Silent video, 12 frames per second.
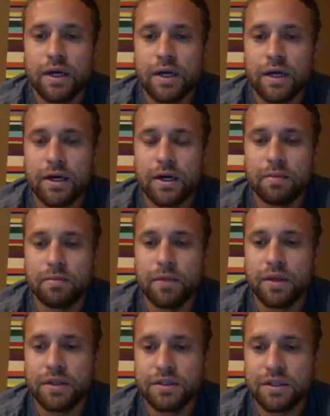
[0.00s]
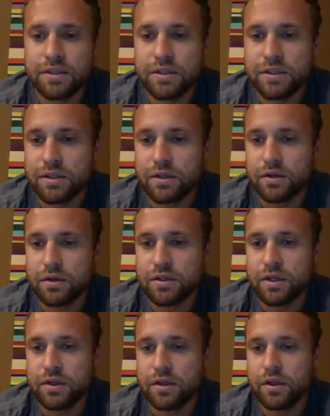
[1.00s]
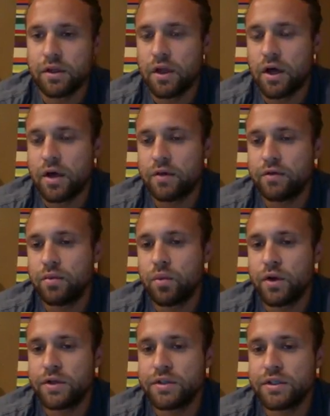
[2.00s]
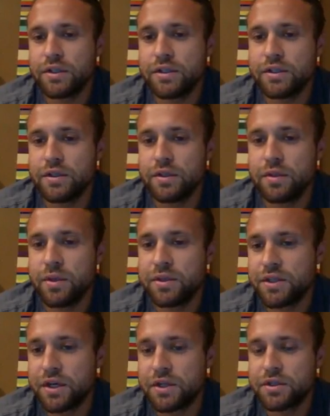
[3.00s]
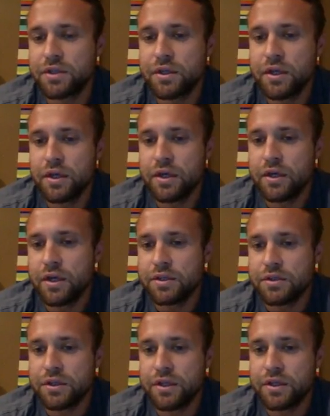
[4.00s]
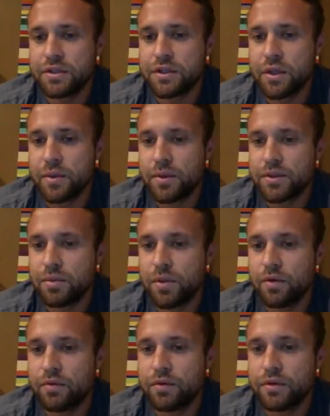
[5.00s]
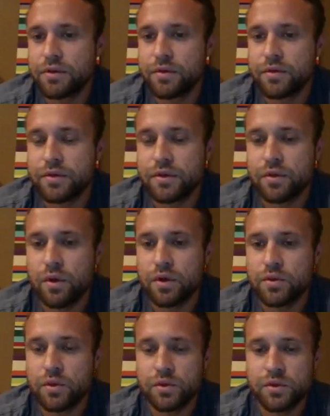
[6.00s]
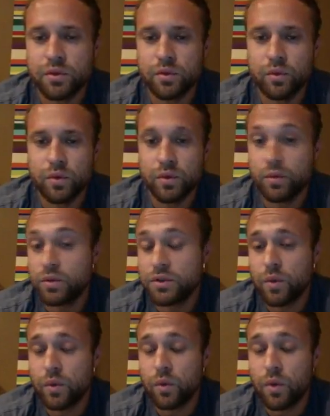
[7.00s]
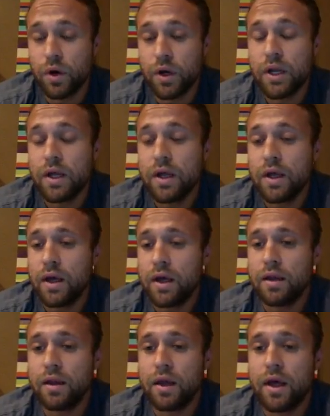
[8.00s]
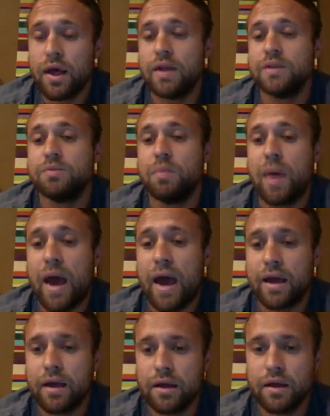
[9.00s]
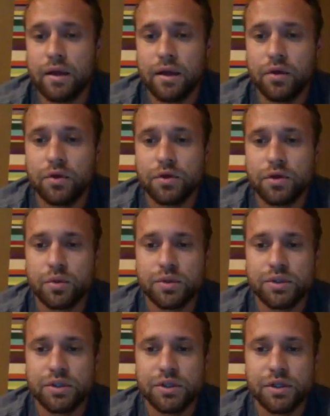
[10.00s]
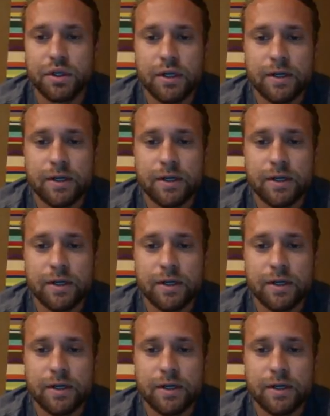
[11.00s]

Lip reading: In this instance, it looks like a lot of the buoyancy is in the midsection. As you see, his stomach's above the surface of the water, which is what we want, and the head is back in a neutral position.